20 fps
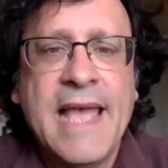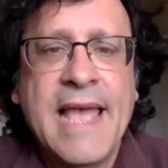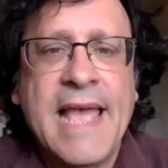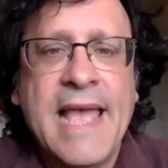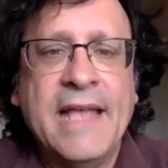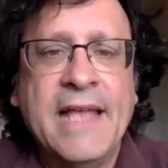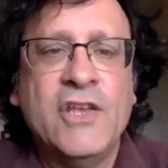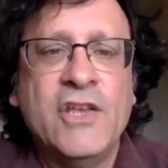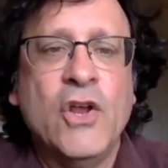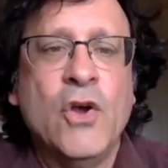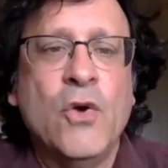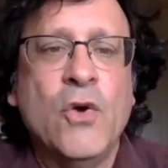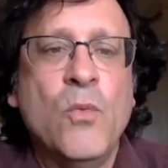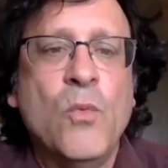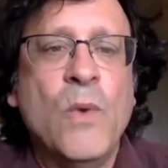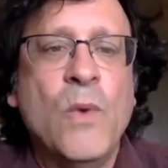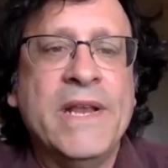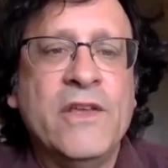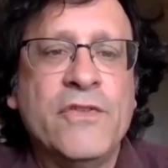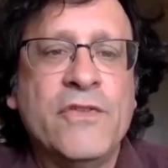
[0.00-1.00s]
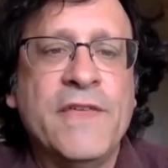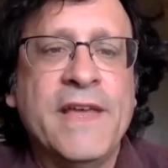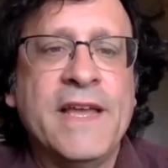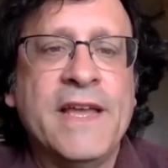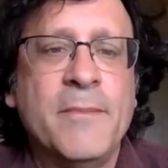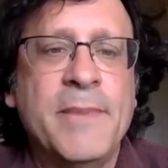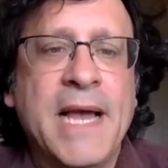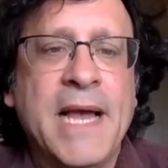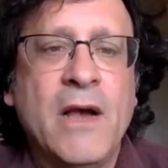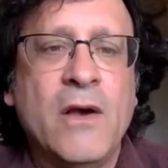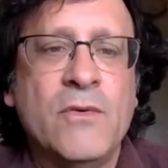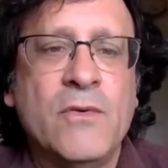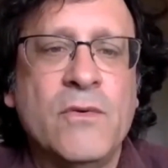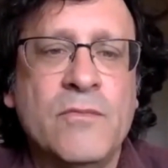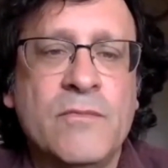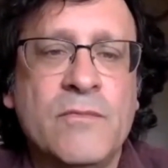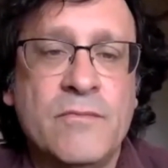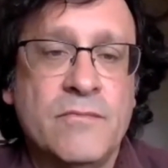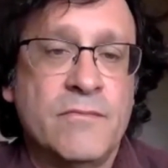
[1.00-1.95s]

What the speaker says: And, when you think about,